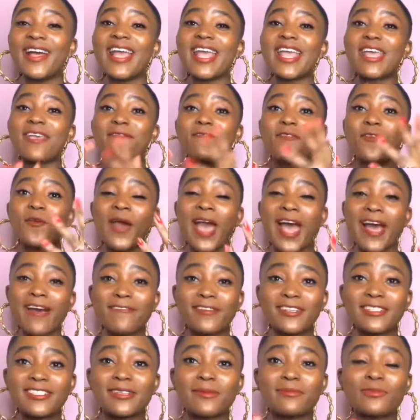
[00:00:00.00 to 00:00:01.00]
If you haven't
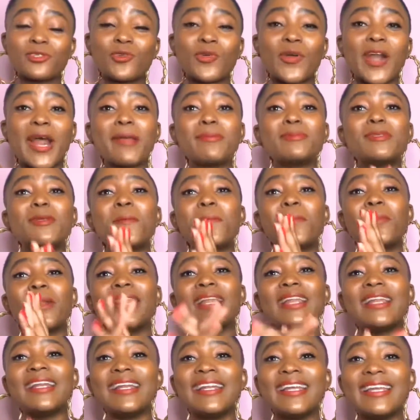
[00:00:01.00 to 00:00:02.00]
subscribed,
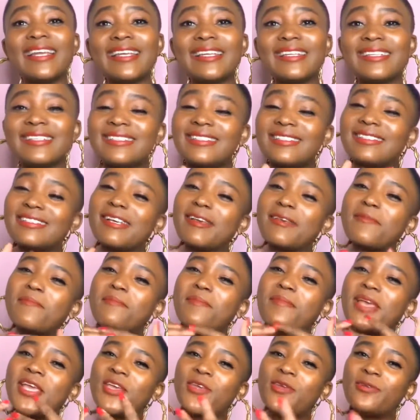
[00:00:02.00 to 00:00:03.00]
please may
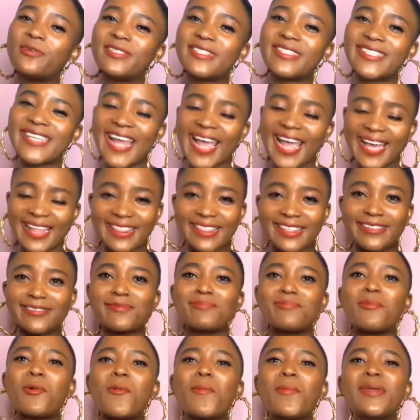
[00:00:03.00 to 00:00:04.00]
you take this
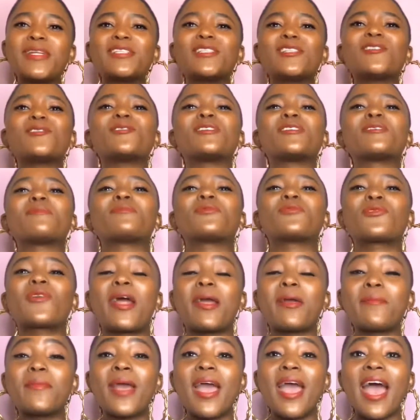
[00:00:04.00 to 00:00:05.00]
moment to
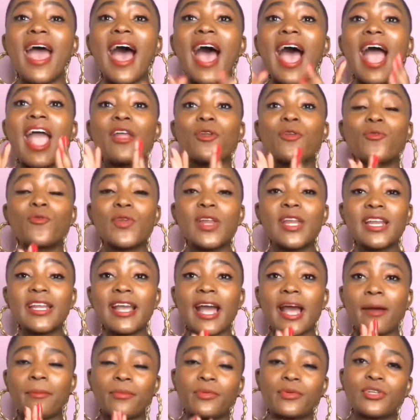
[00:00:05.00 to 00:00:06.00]
subscribe. I really
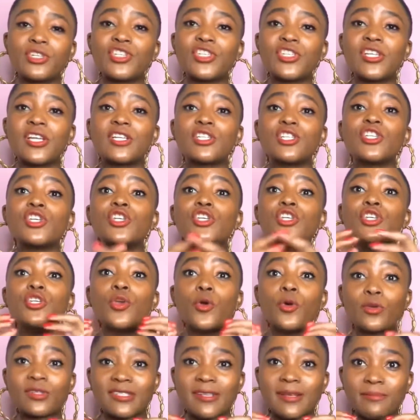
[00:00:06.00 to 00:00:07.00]
appreciate your
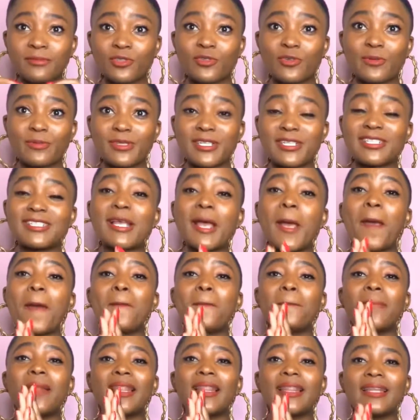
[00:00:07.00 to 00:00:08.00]
subscriptions.
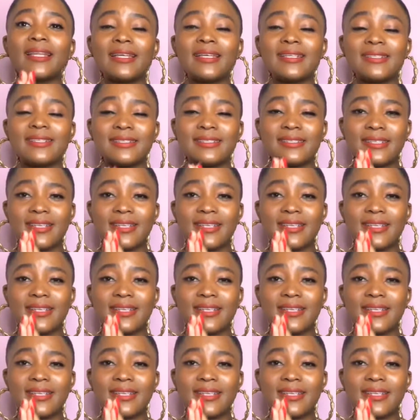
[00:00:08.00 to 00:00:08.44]
Please